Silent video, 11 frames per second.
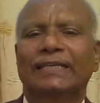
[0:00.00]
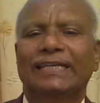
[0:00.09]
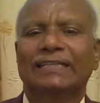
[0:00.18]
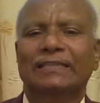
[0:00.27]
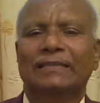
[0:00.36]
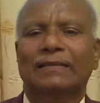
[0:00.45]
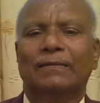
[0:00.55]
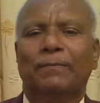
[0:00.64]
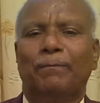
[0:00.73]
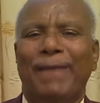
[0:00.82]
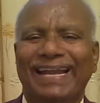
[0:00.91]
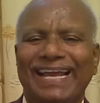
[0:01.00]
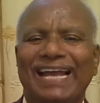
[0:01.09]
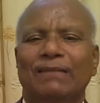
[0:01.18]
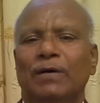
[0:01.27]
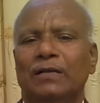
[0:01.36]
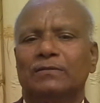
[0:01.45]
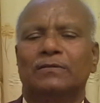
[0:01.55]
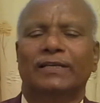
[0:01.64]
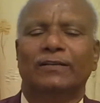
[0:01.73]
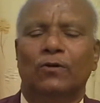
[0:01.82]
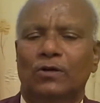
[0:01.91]
In many animals,
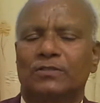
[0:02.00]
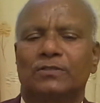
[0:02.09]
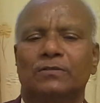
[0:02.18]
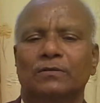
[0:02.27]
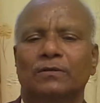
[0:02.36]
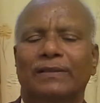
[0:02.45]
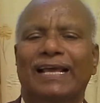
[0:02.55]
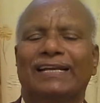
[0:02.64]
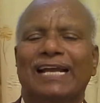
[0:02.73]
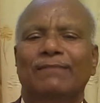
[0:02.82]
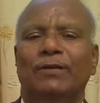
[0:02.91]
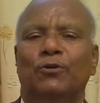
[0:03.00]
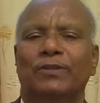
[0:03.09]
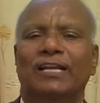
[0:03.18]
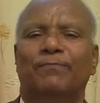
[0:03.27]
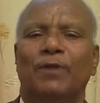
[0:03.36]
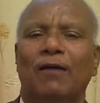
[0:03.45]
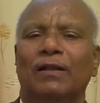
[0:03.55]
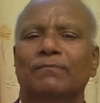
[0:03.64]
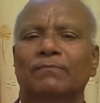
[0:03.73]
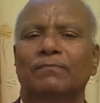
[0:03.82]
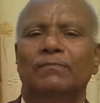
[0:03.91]
in goats, there can be urinary
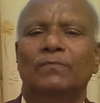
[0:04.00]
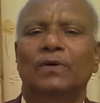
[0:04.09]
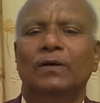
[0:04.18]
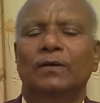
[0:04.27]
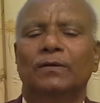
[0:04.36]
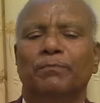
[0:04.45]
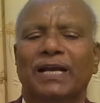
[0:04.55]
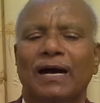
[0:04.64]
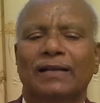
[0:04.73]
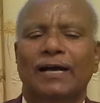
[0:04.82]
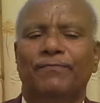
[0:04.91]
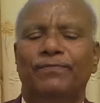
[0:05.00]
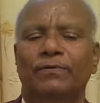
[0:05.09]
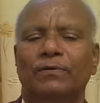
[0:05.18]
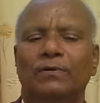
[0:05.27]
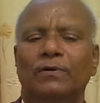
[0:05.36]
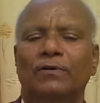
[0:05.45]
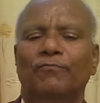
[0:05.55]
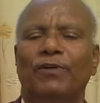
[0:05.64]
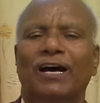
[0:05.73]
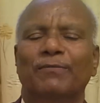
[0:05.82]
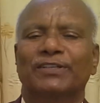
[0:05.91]
problem because of
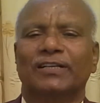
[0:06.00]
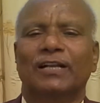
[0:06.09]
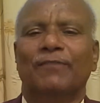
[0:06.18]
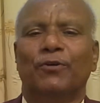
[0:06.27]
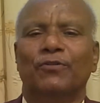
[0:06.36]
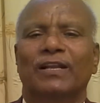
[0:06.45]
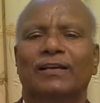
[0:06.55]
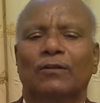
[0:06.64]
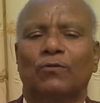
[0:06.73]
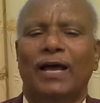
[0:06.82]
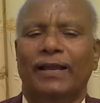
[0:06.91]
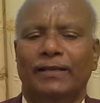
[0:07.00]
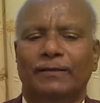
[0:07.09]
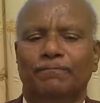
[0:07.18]
formation of urinary calculi.